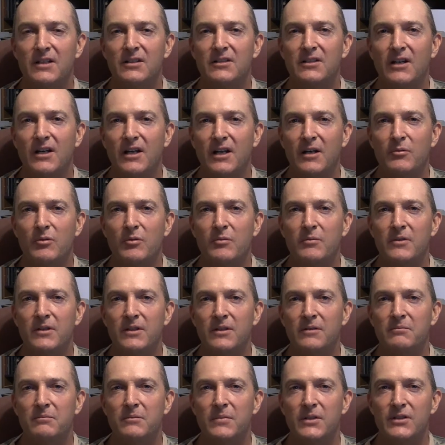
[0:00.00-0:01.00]
time and
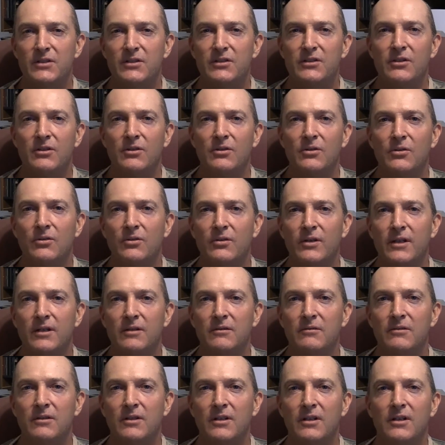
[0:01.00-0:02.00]
be still and